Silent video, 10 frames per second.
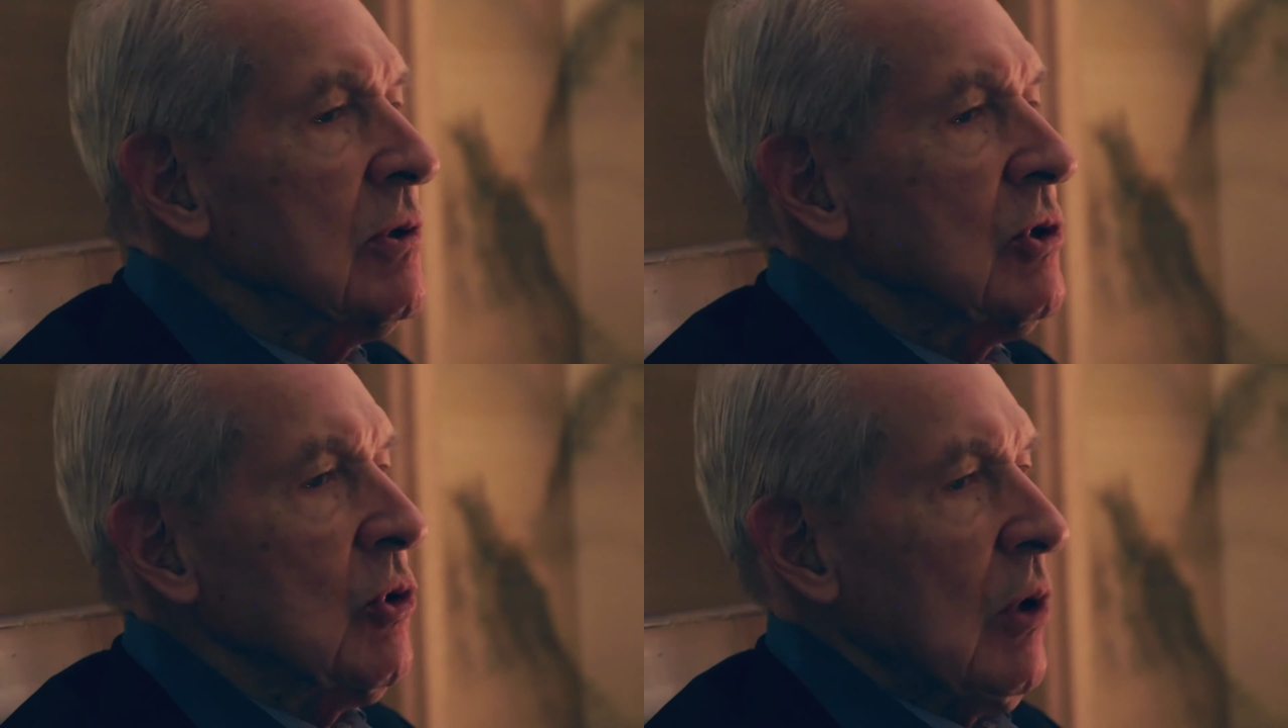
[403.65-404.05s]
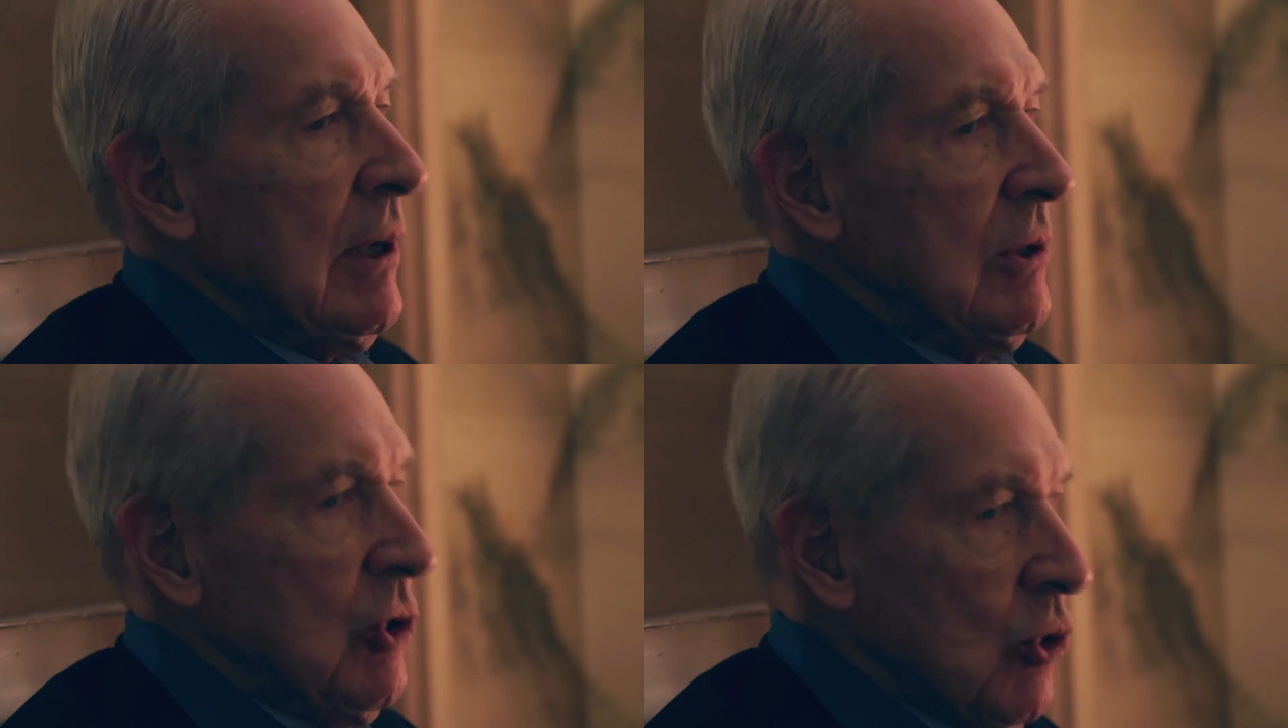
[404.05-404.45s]
so
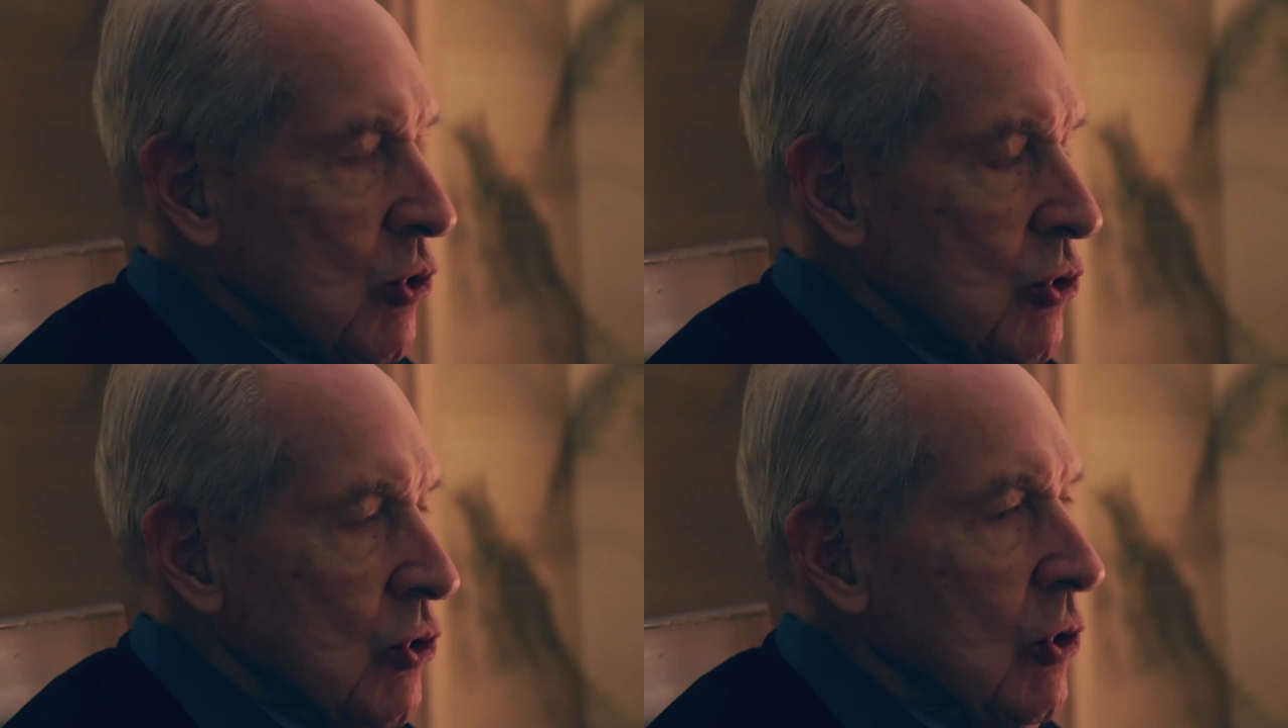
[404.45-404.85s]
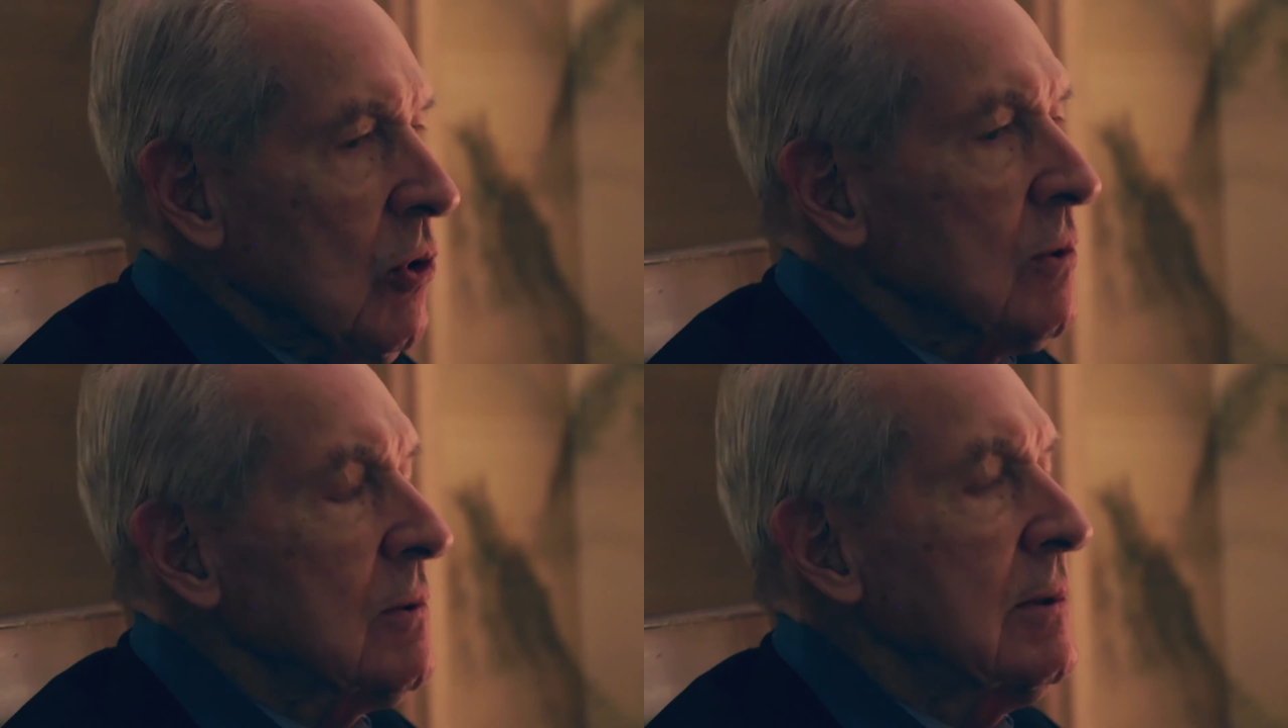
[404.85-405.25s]
I chose to
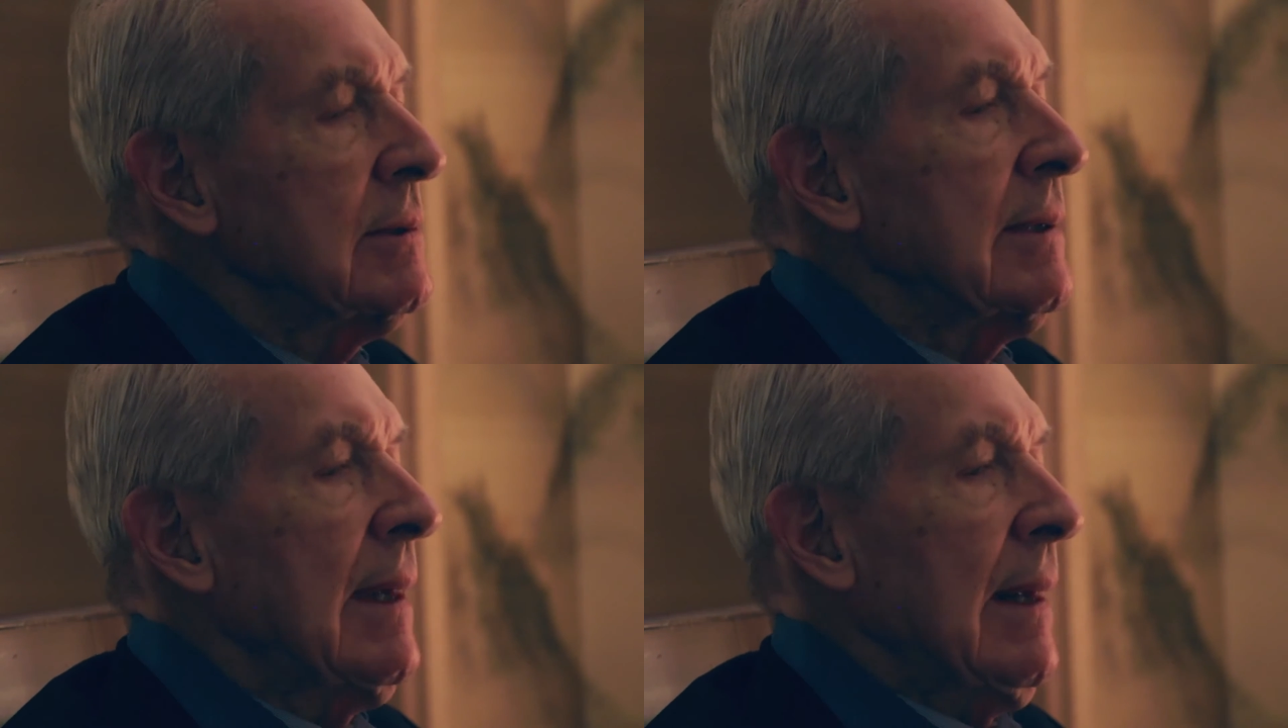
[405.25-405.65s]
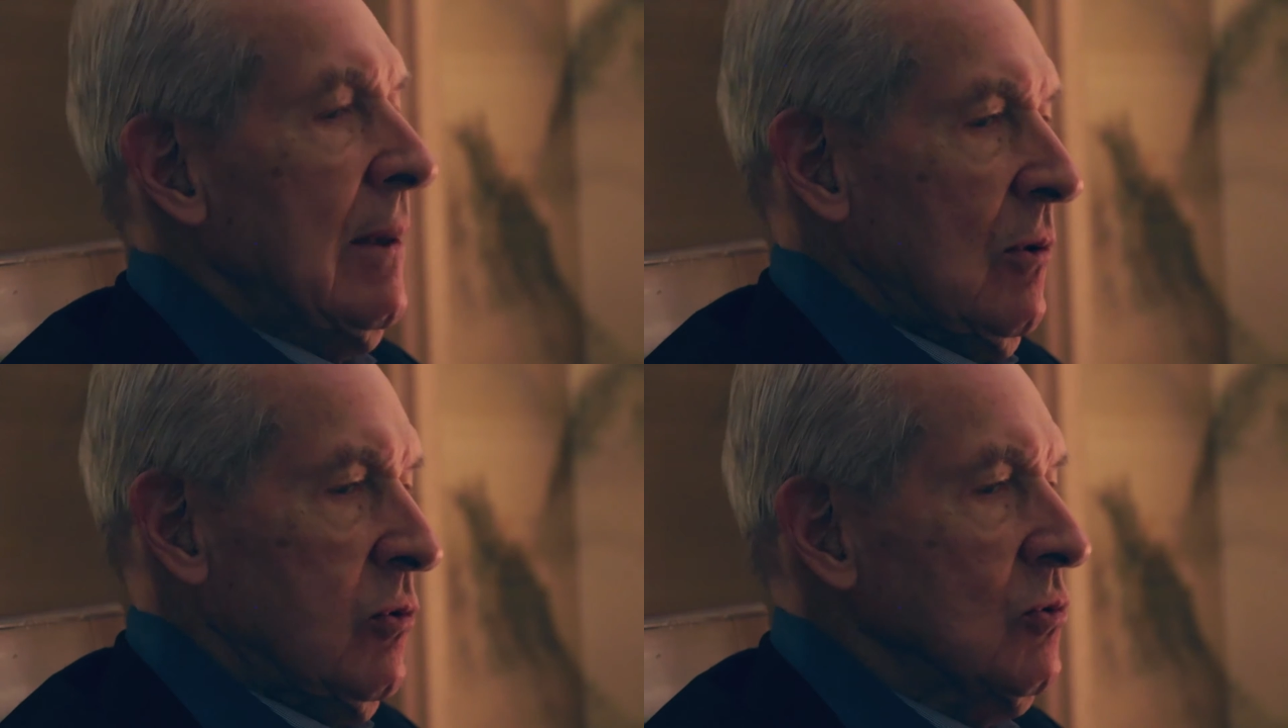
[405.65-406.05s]
go
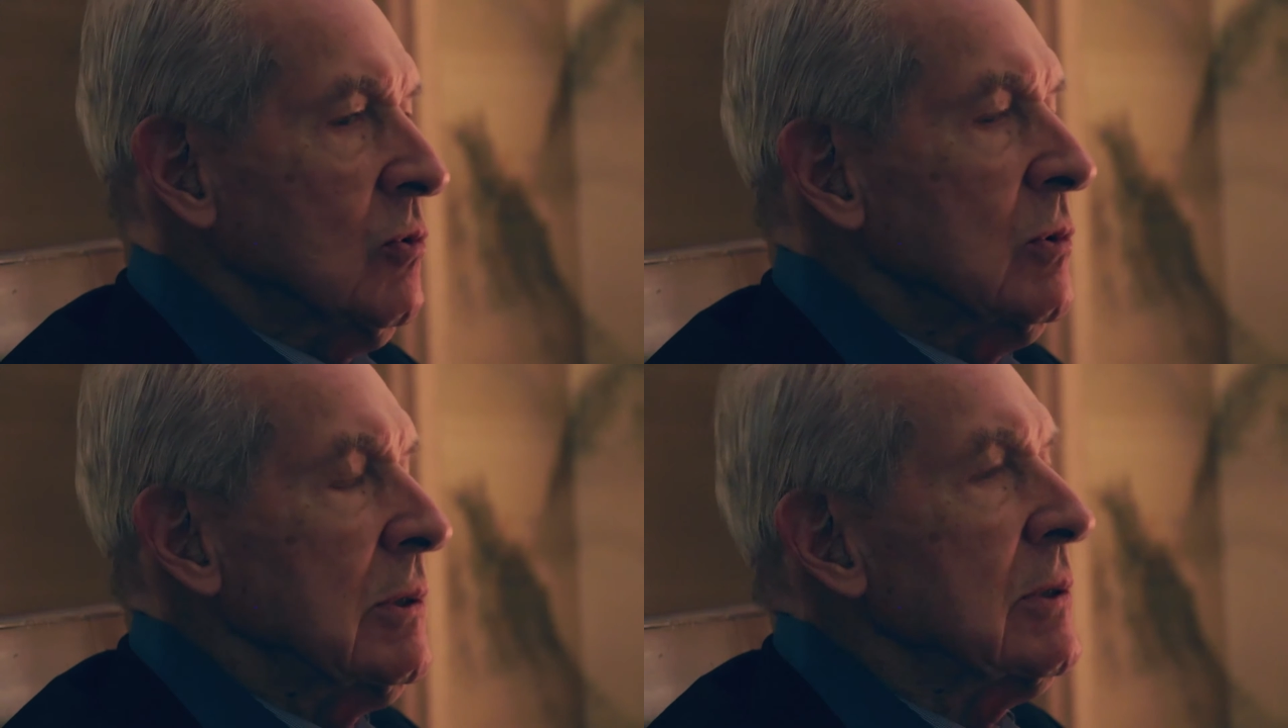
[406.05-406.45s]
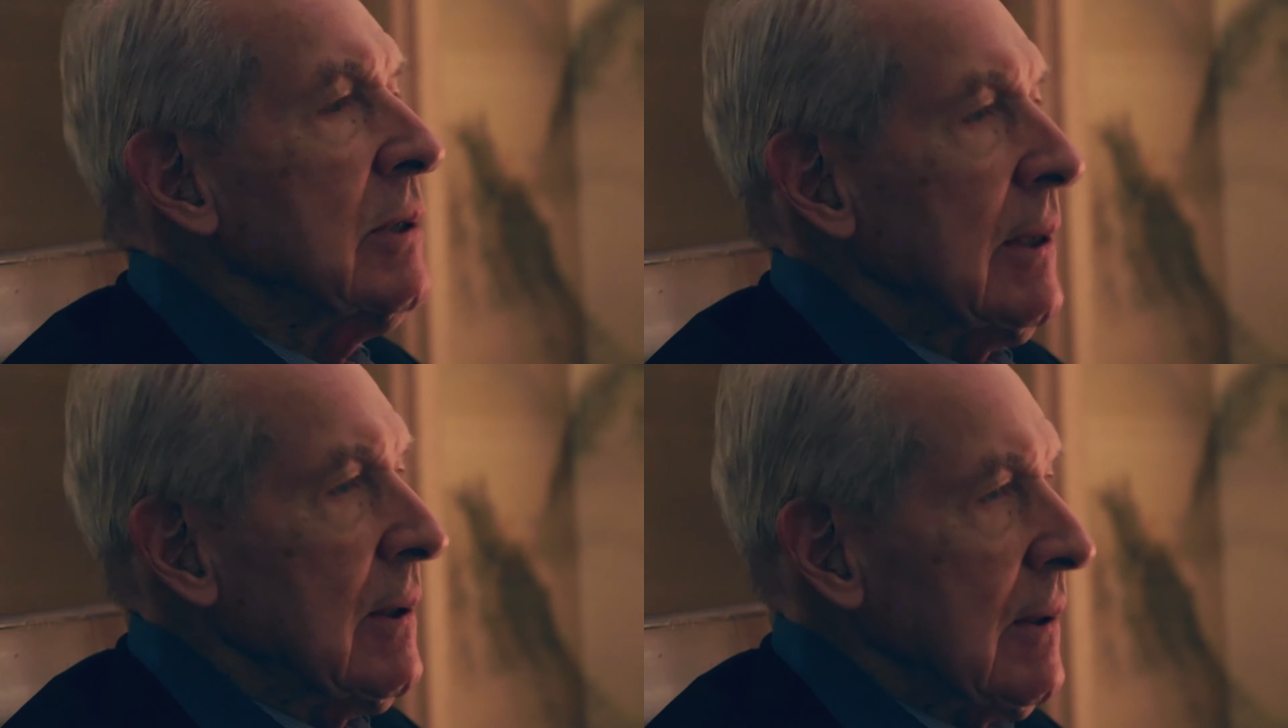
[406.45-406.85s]
with
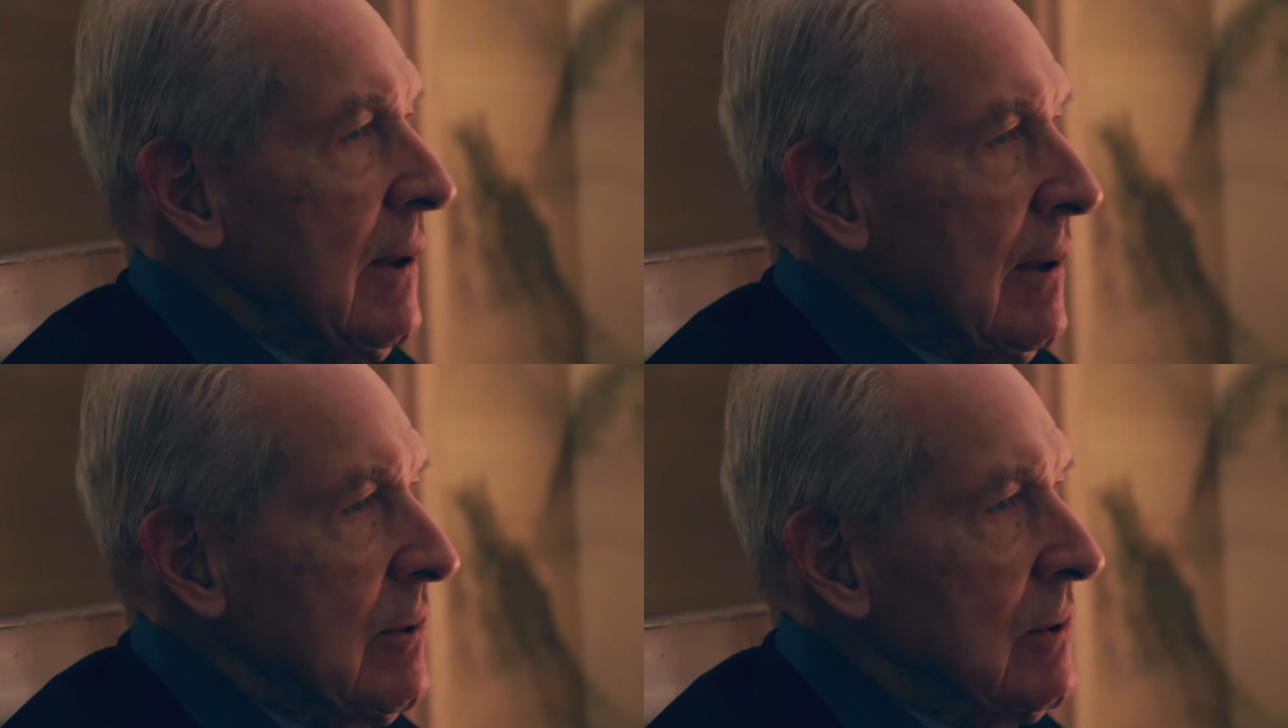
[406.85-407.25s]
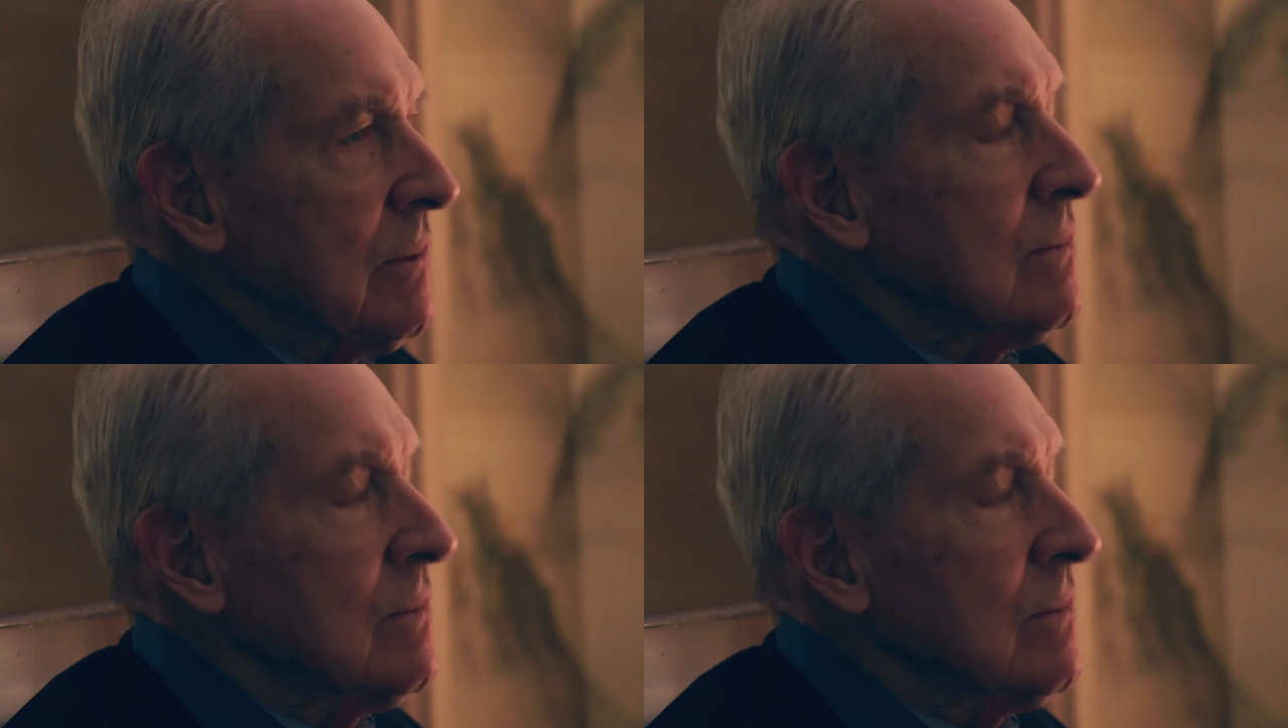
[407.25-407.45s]
the helicopter.